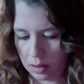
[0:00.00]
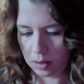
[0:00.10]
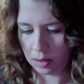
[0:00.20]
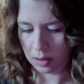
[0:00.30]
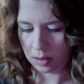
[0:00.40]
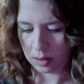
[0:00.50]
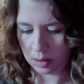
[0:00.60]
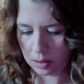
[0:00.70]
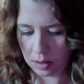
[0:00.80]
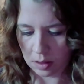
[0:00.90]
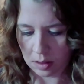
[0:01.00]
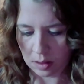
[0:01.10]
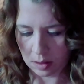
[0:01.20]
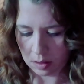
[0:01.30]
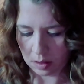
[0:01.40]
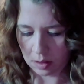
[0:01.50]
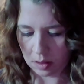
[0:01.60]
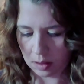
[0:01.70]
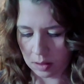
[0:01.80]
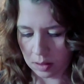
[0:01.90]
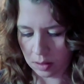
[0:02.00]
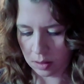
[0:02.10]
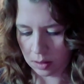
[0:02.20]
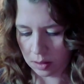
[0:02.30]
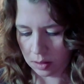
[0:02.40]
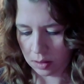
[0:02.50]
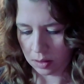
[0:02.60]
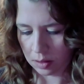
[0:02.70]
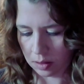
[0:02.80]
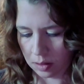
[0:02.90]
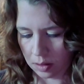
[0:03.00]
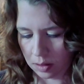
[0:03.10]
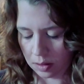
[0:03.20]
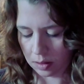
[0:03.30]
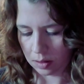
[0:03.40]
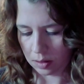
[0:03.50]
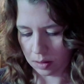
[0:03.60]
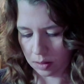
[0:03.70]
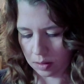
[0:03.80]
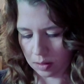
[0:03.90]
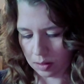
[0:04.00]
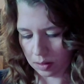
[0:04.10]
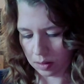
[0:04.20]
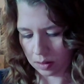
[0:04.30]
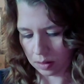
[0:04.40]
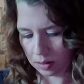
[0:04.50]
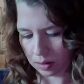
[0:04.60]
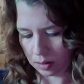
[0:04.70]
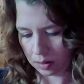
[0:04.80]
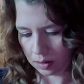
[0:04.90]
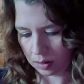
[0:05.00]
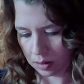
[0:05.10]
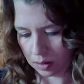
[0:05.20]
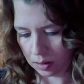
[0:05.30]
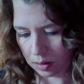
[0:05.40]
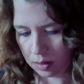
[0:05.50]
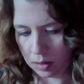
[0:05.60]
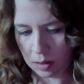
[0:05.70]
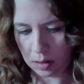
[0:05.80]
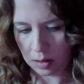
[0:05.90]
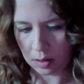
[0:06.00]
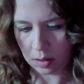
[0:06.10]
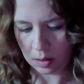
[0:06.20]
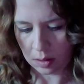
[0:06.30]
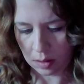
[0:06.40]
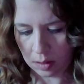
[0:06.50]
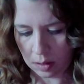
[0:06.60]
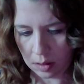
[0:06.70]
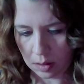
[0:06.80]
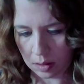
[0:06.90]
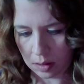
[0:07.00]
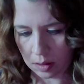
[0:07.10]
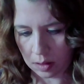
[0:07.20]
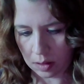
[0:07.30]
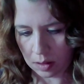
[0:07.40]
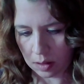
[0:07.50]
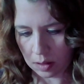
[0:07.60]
Nobody speaks.